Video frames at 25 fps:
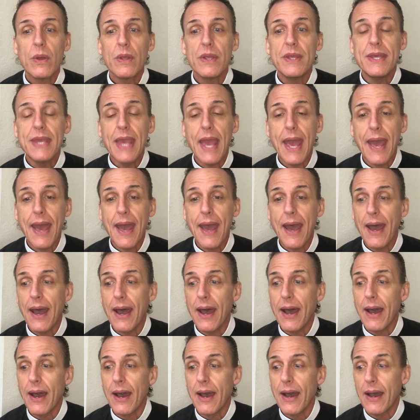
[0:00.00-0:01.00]

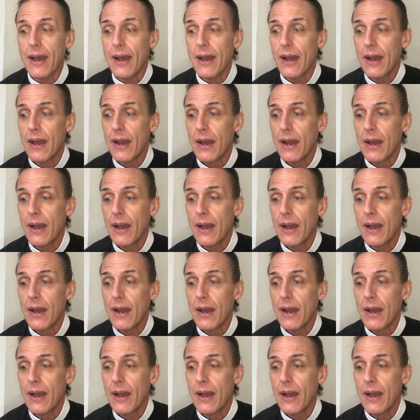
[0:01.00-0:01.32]
yeah,